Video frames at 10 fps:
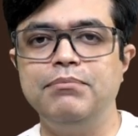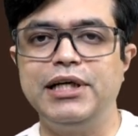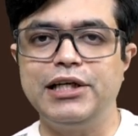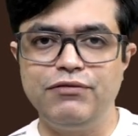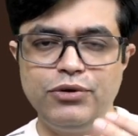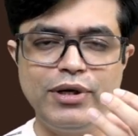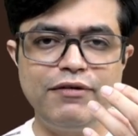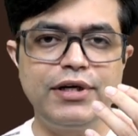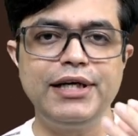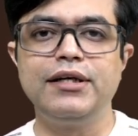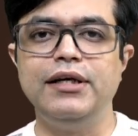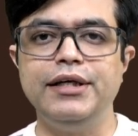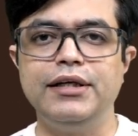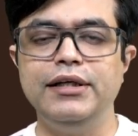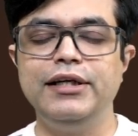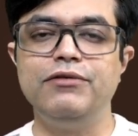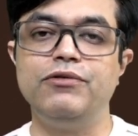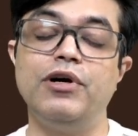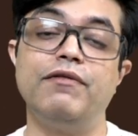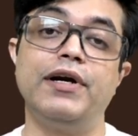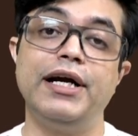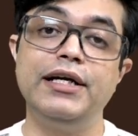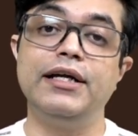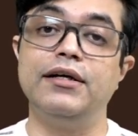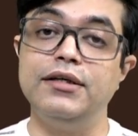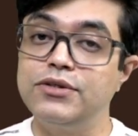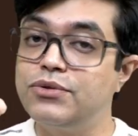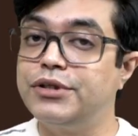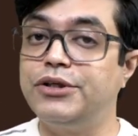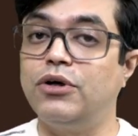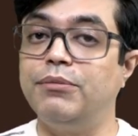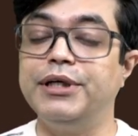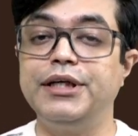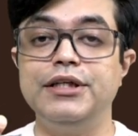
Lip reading: but if you have read clinically and if you have read and understood the topic,